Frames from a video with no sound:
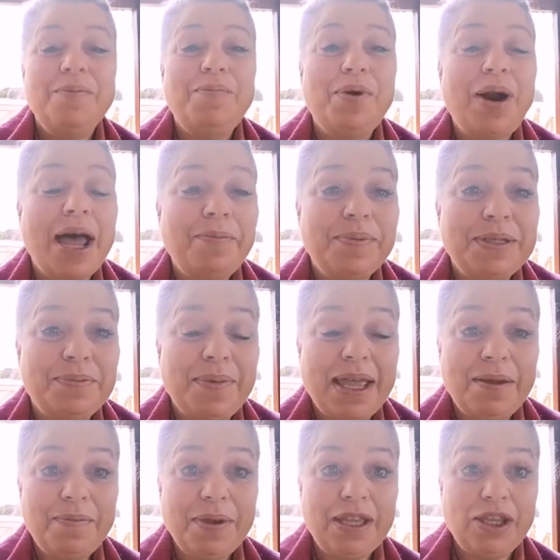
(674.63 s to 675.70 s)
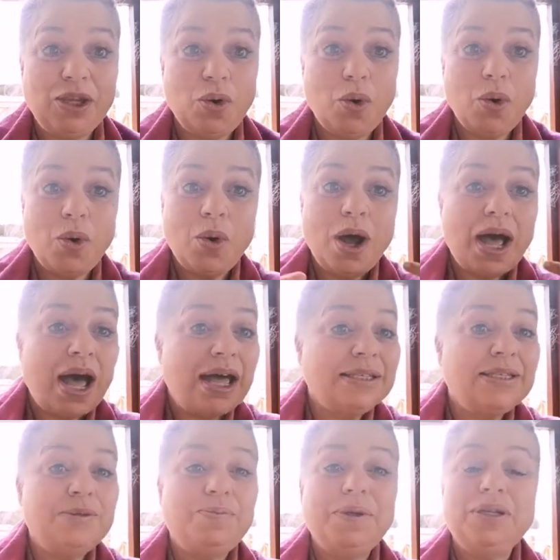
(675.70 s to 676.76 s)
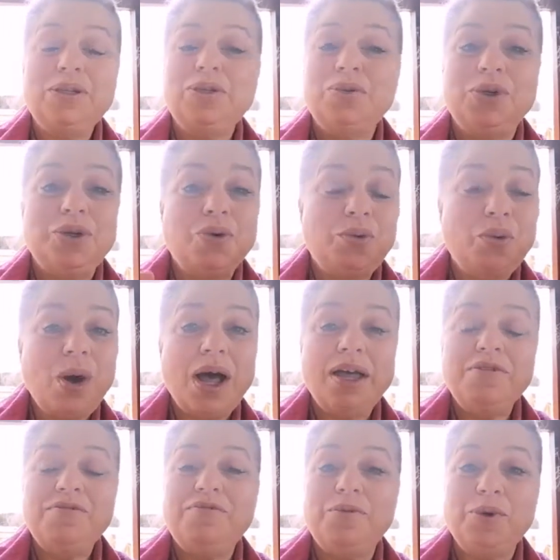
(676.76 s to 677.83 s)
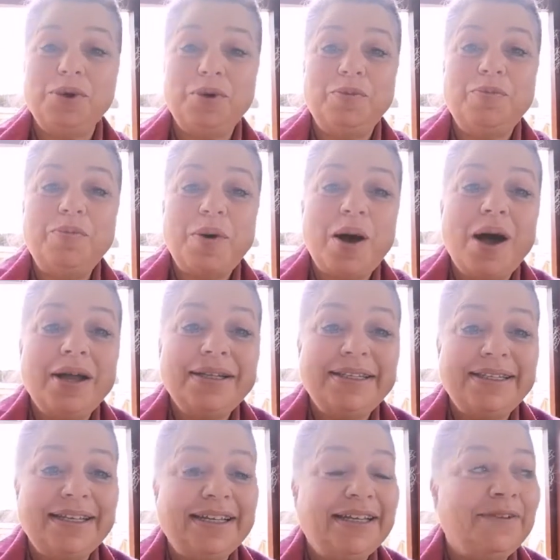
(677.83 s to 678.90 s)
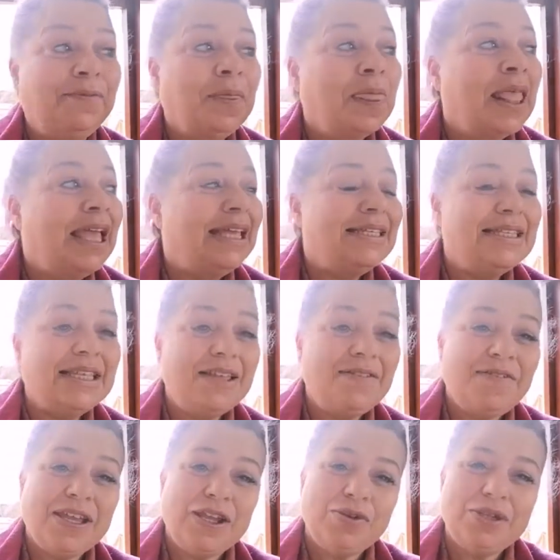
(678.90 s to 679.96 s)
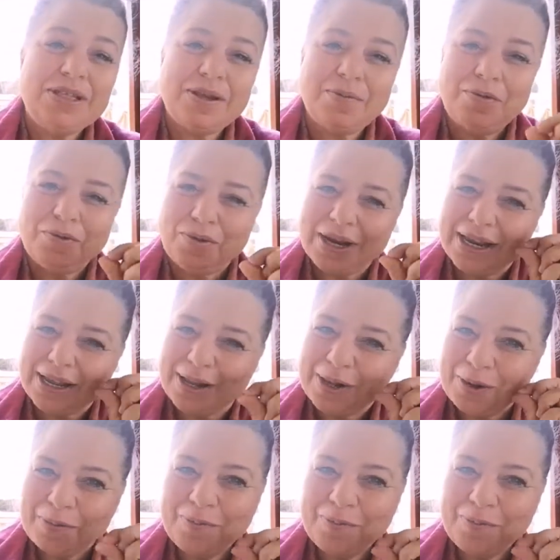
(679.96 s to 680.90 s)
Perhaps maybe your husband or your wife or your partner is giving you some real